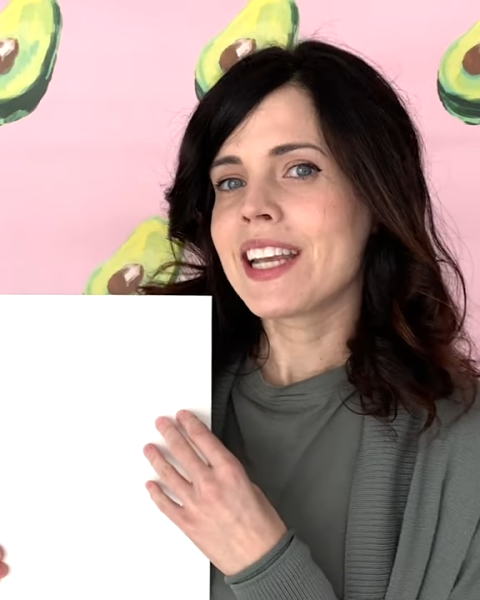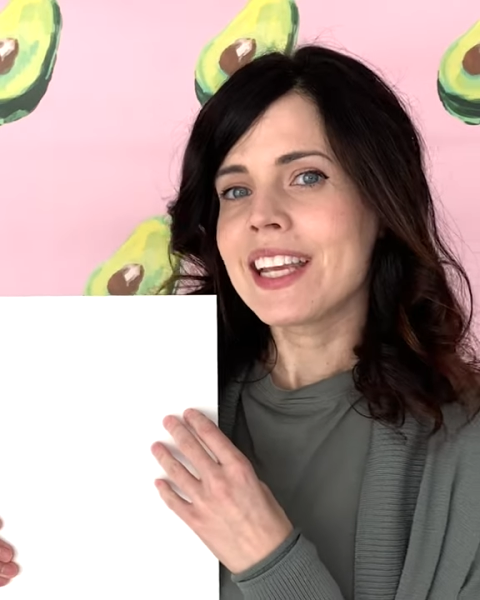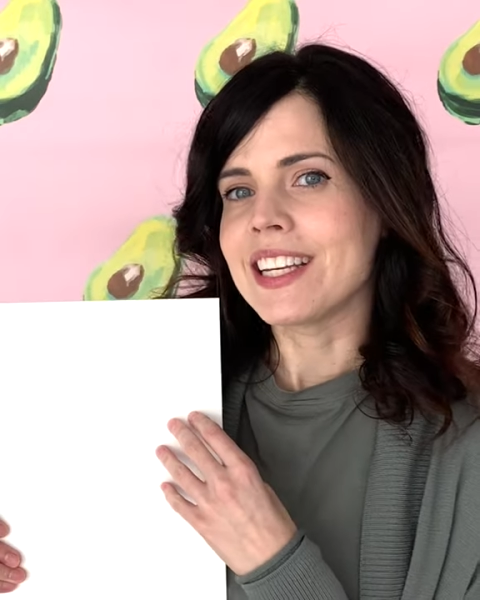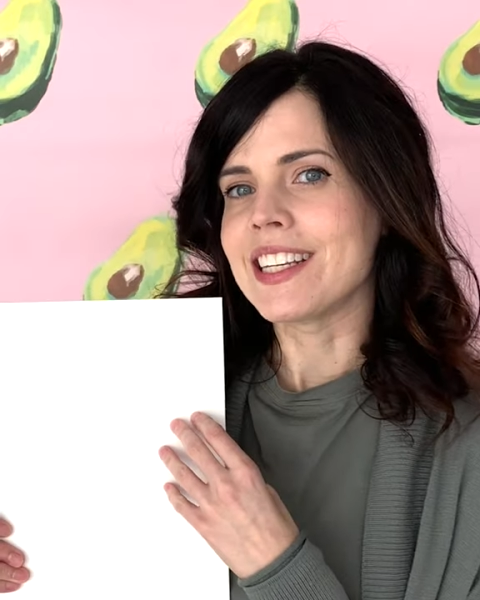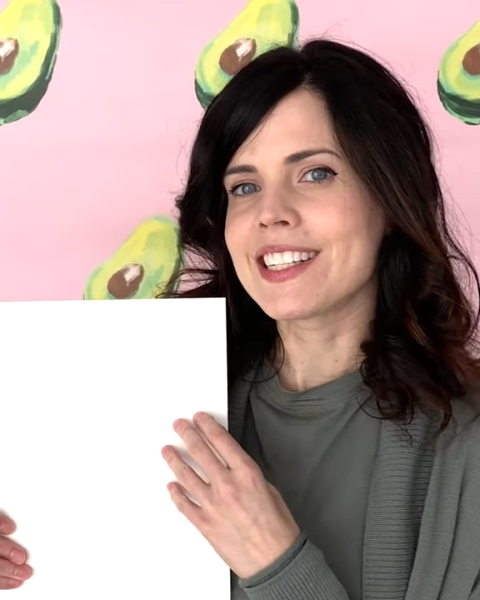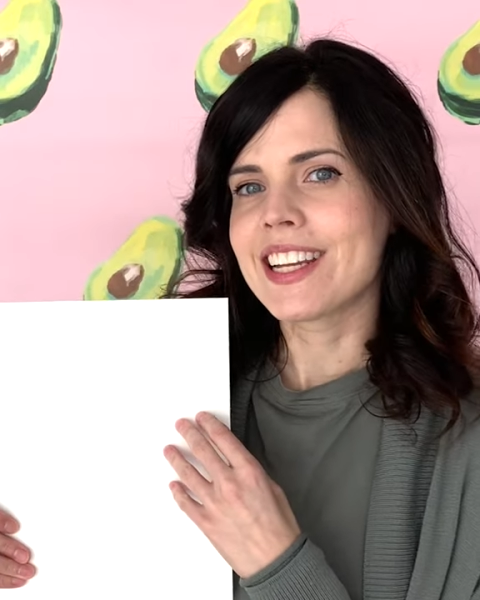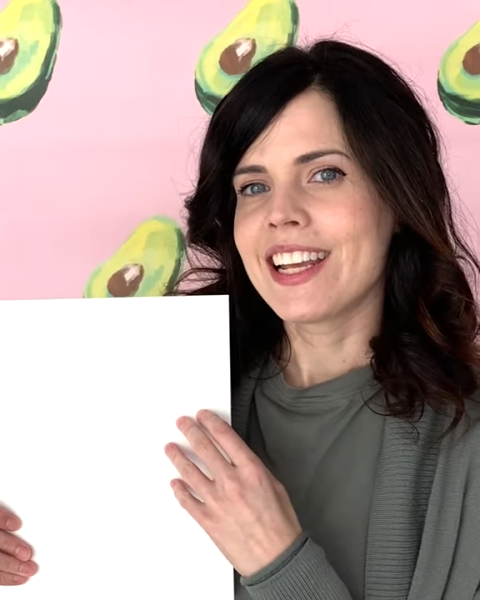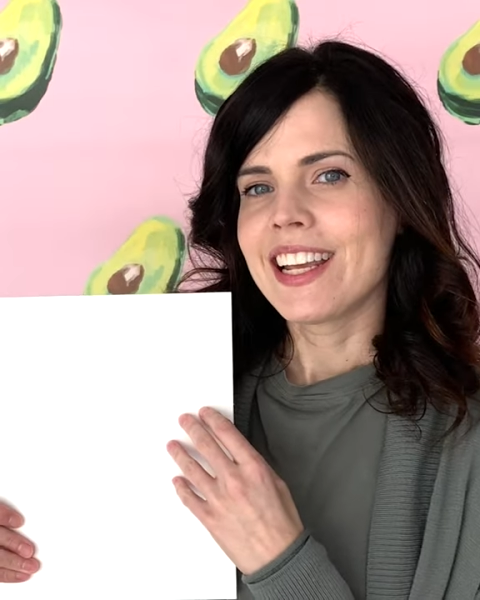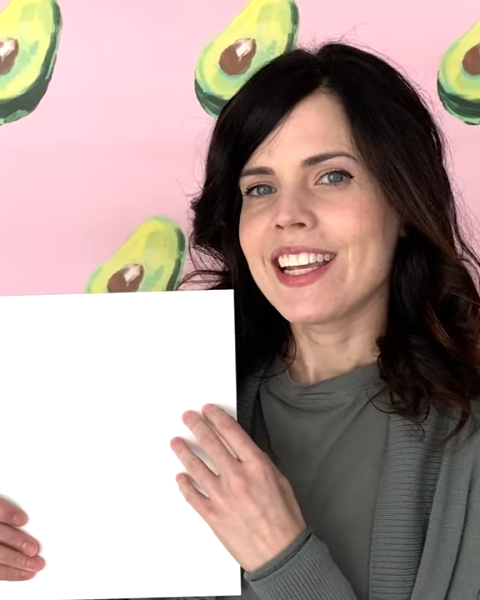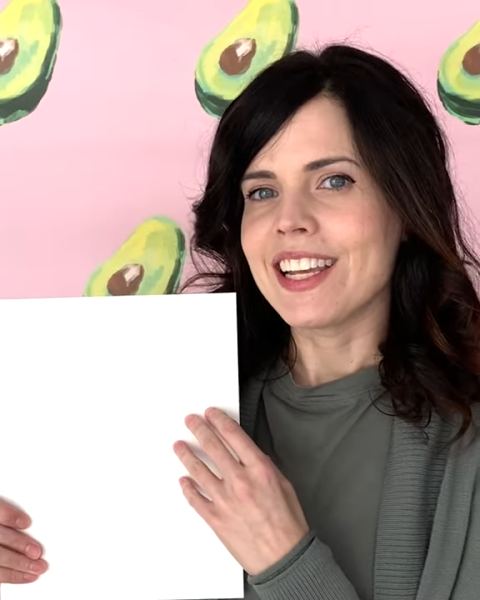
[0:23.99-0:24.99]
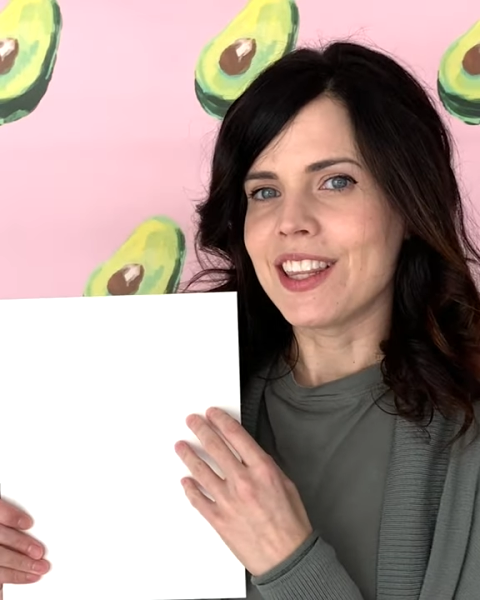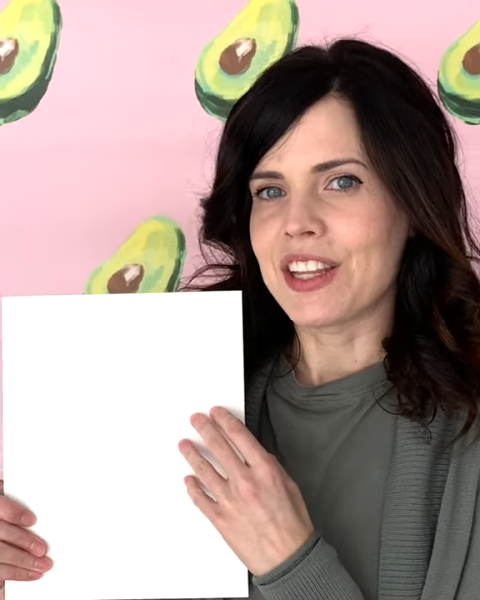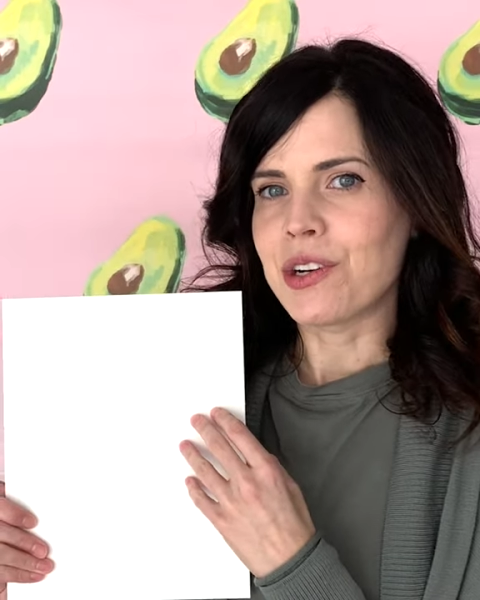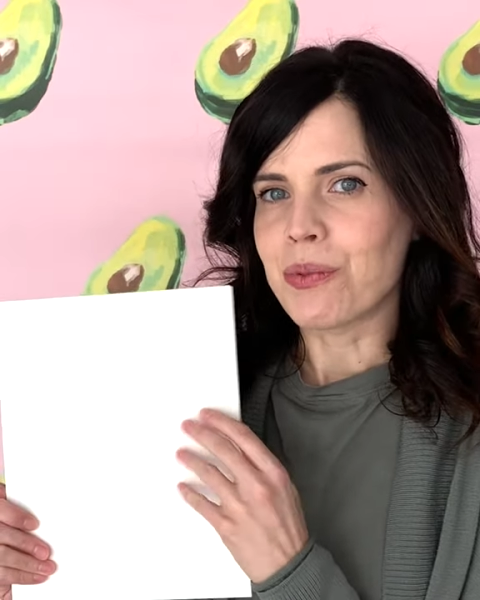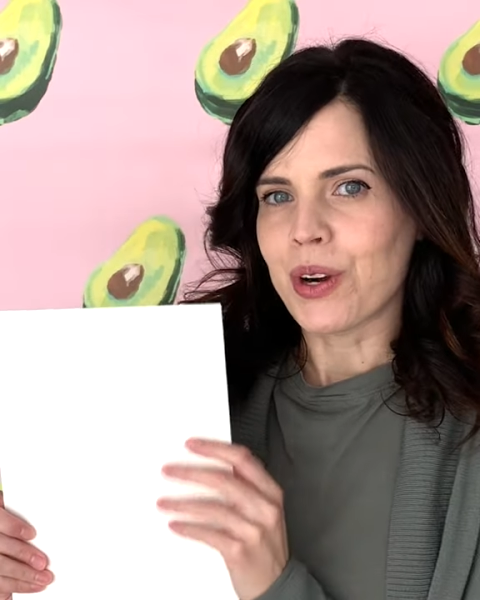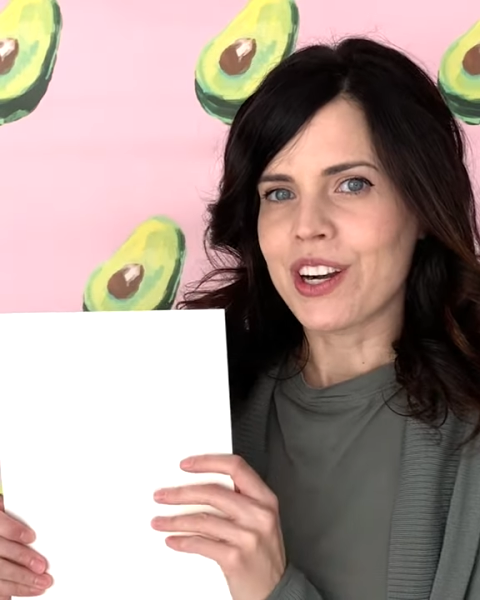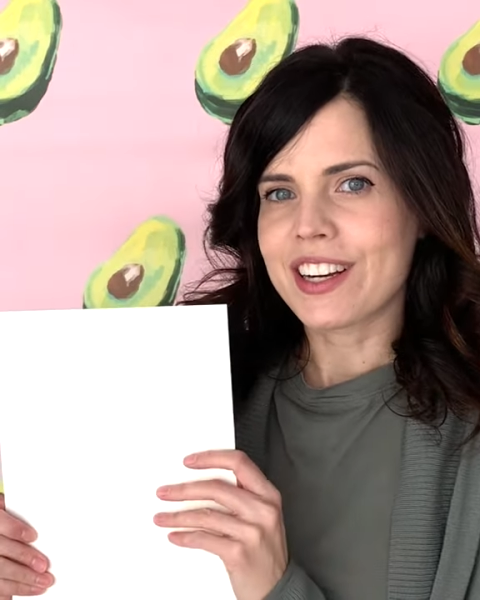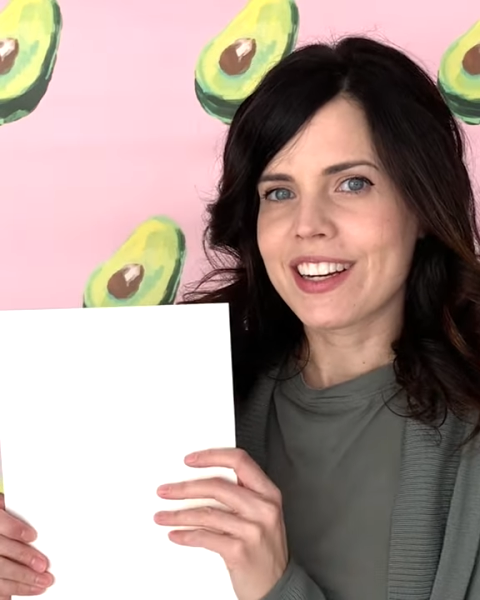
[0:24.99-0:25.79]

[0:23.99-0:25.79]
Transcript: tint in their work.